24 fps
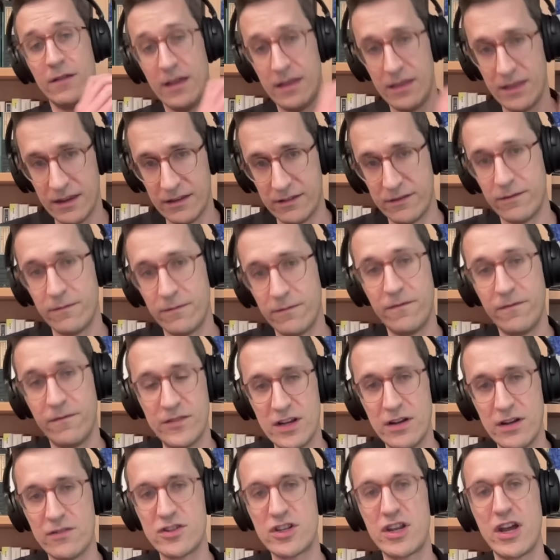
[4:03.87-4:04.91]
this 50
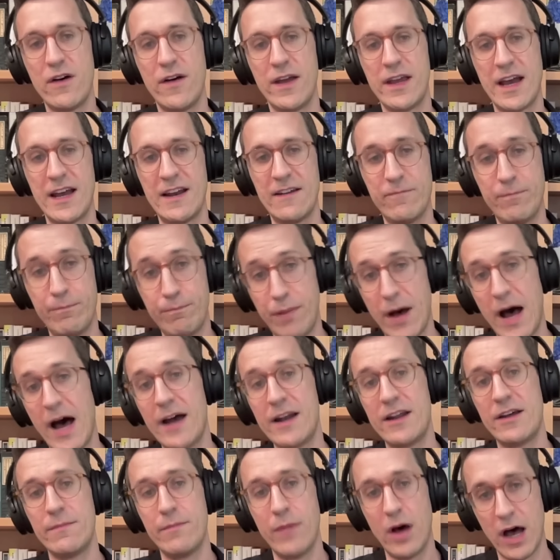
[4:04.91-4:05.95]
years ago, a kind of
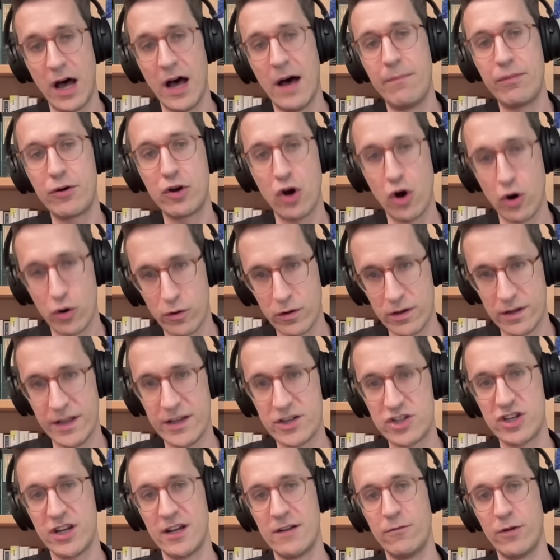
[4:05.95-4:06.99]
bottom up
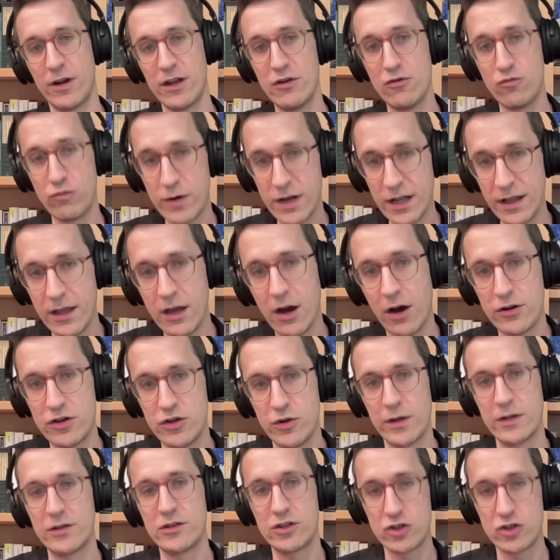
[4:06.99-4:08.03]
coalition where you really are
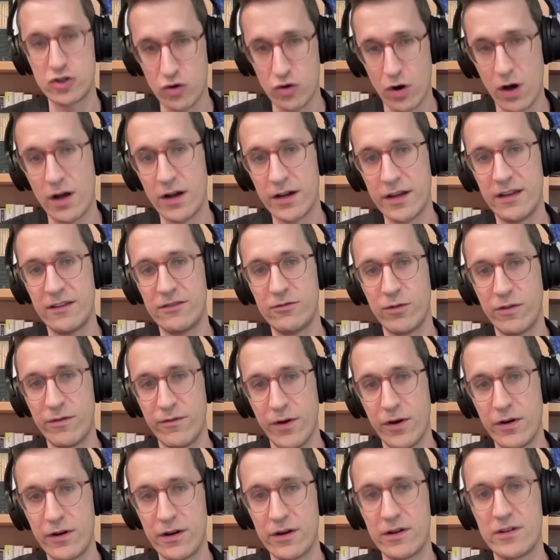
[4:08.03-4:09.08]
doing strongest with
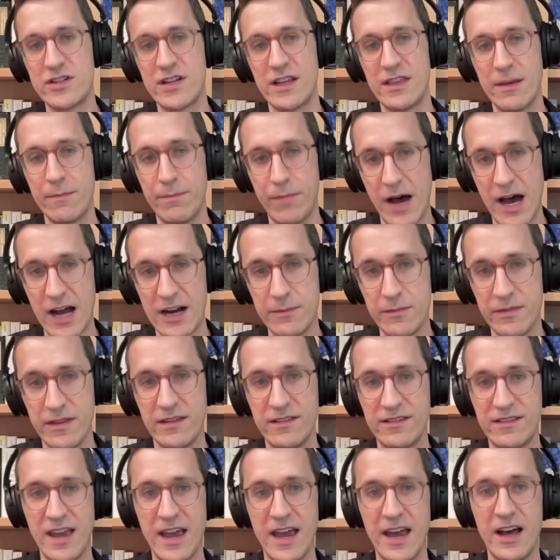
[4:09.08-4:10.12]
voters at the bottom of the
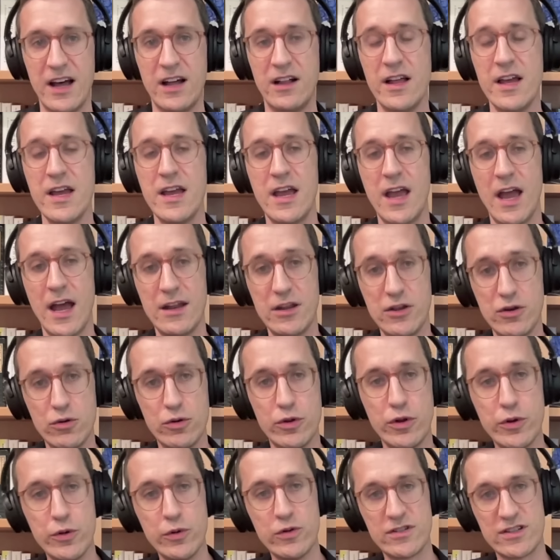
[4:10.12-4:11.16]
scale and you
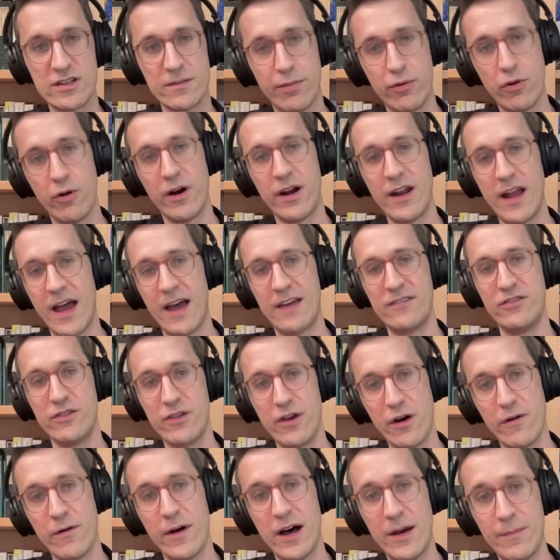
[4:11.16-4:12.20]
lose support as you
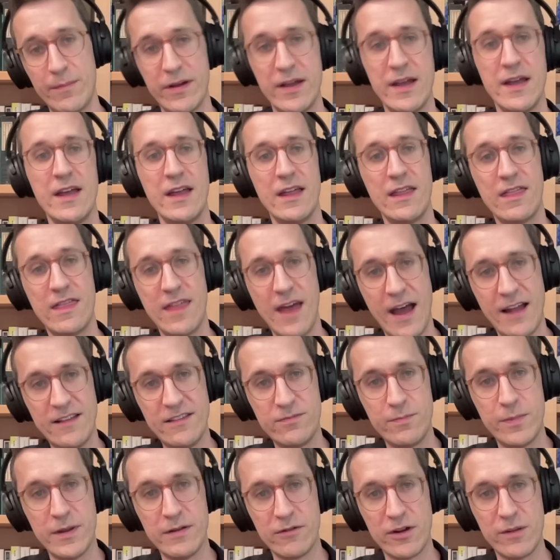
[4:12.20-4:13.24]
go up. That's
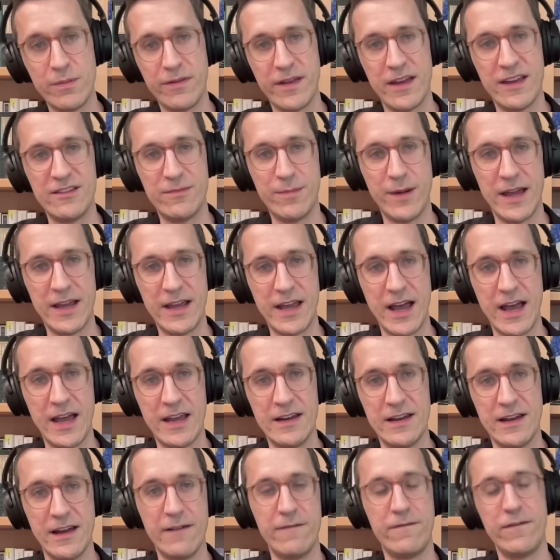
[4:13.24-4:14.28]
been replaced by a kind
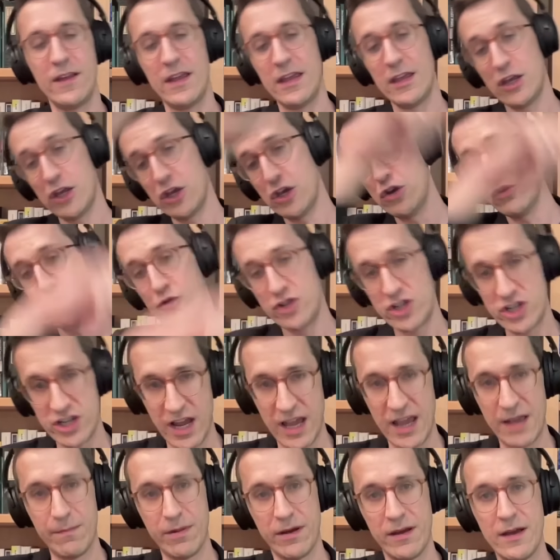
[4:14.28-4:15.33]
mm-hmm. of U
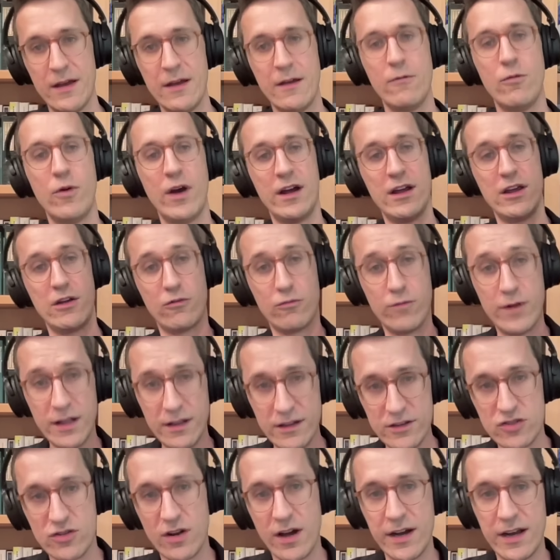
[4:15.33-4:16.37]
shape where you're really
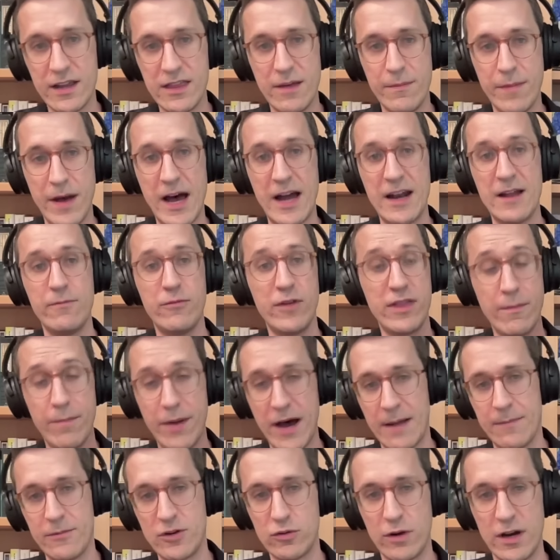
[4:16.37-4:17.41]
strong at the bottom with the
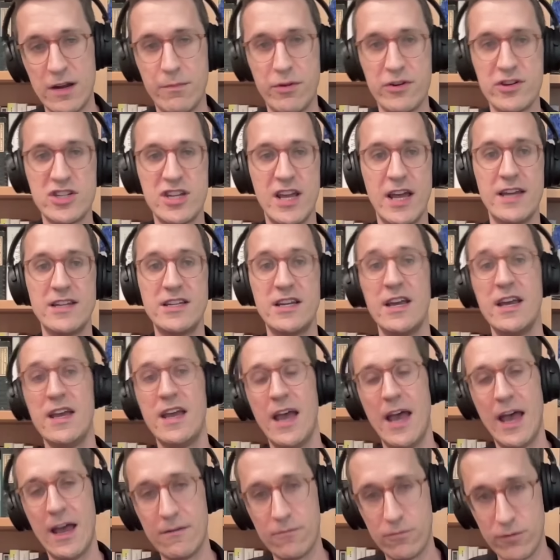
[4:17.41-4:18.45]
bottom 20%
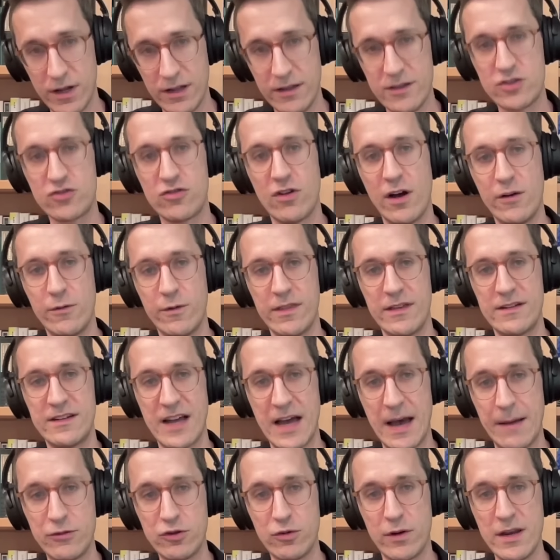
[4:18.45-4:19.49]
and really strong with the
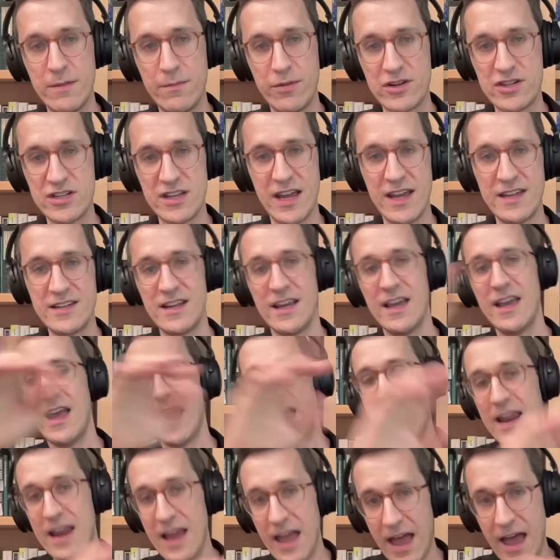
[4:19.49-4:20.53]
top 20%,
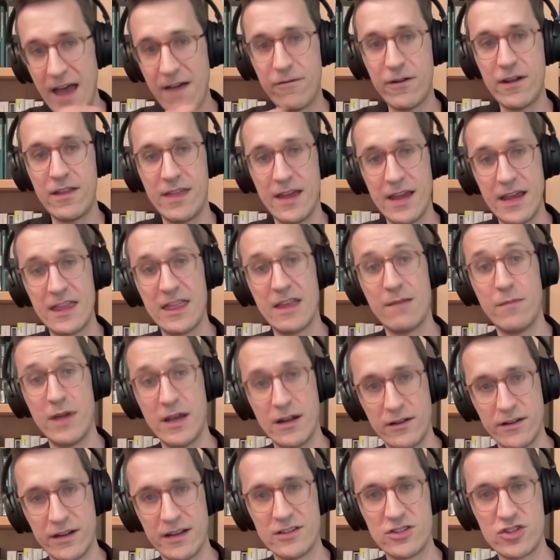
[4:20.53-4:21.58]
and everything in the
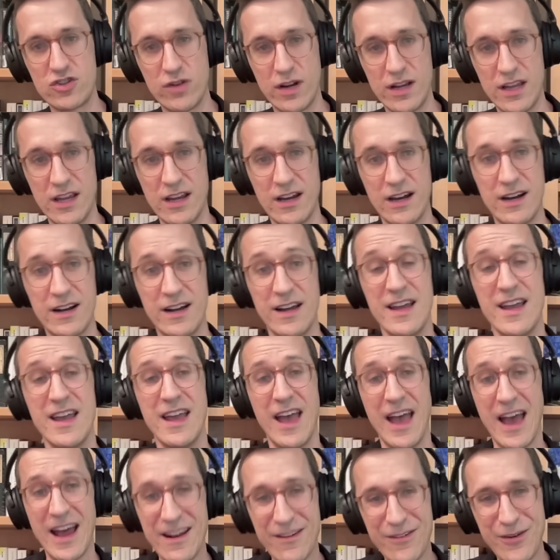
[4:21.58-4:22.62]
middle gets trickier.
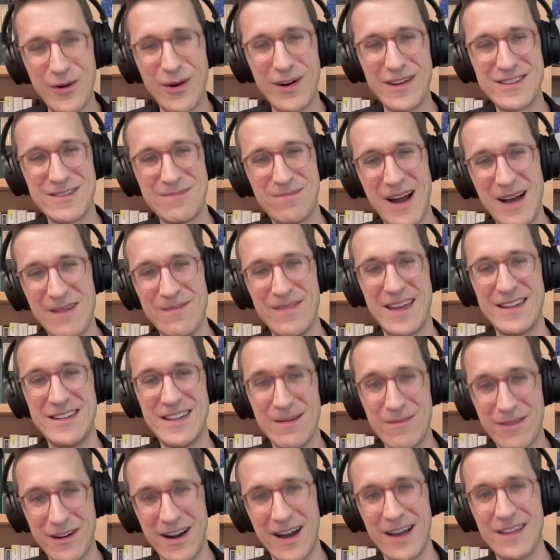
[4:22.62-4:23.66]
And of course, the problem that
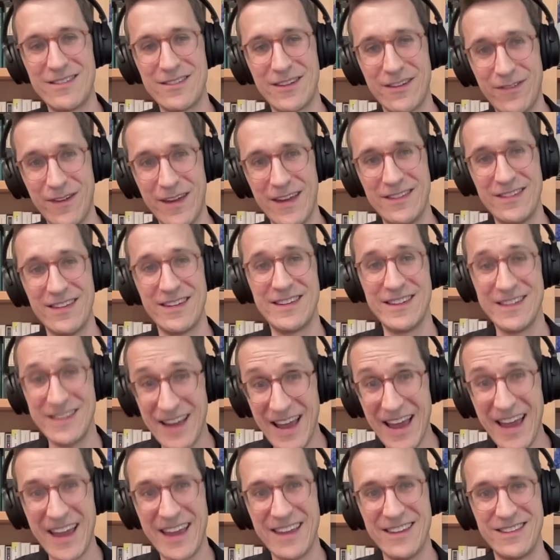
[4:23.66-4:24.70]
Democrats are facing
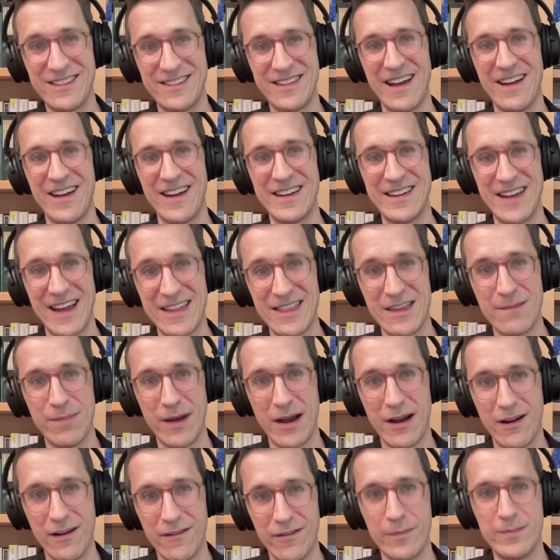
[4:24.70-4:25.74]
today, staring down the
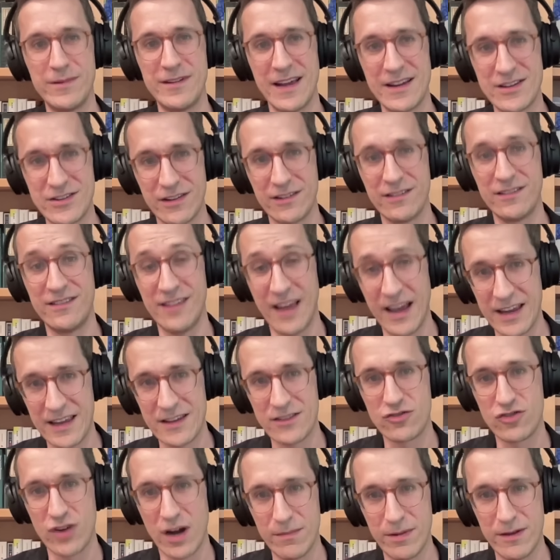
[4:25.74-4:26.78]
barrel of a potential second
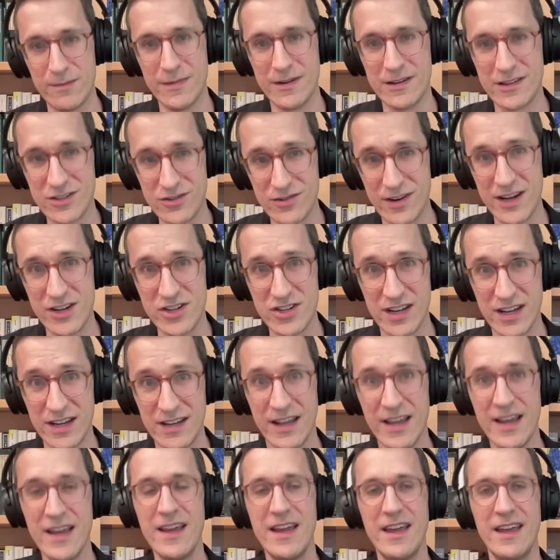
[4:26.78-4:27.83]
Trump administration,
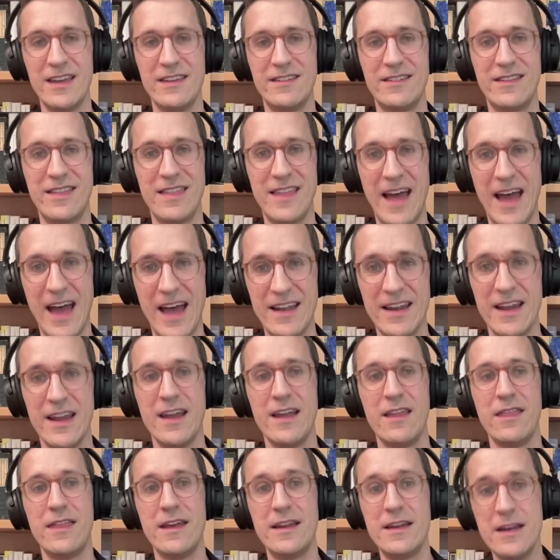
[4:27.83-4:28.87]
is that
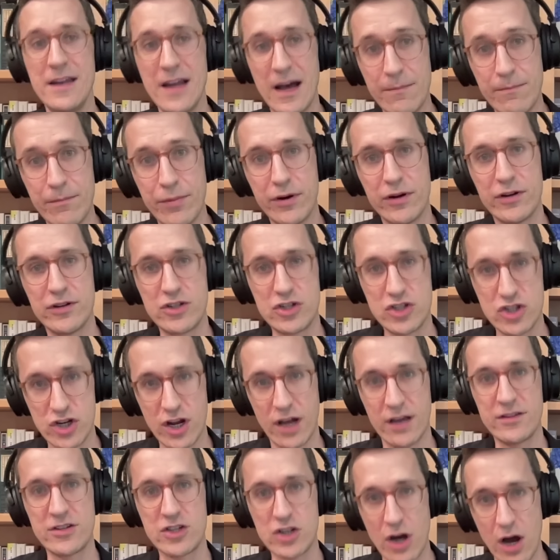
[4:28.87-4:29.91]
the numbers
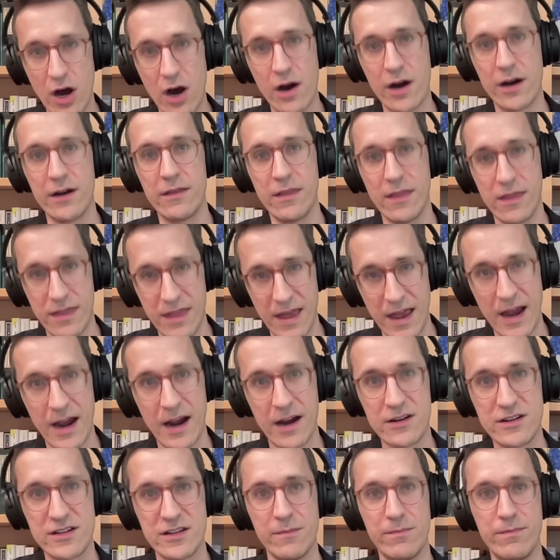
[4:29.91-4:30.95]
just aren't there
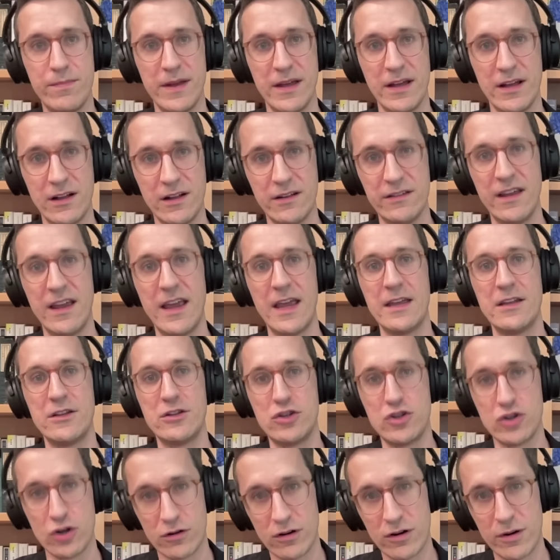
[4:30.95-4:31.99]
to build a
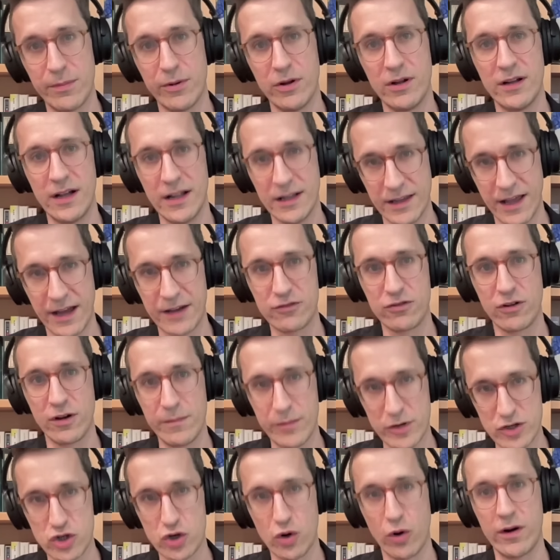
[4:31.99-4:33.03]
durable electoral
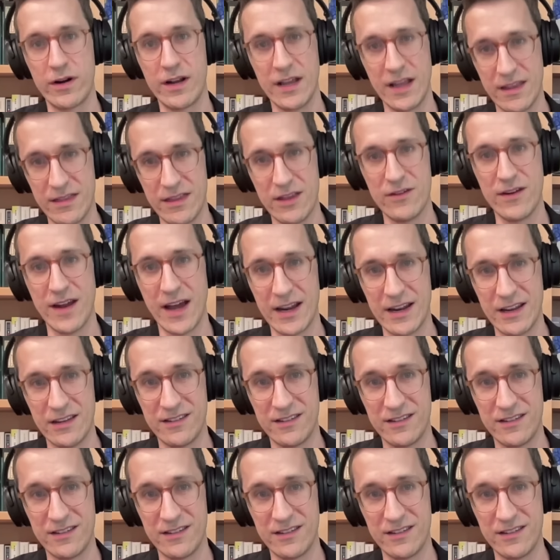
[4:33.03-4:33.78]
majority in the United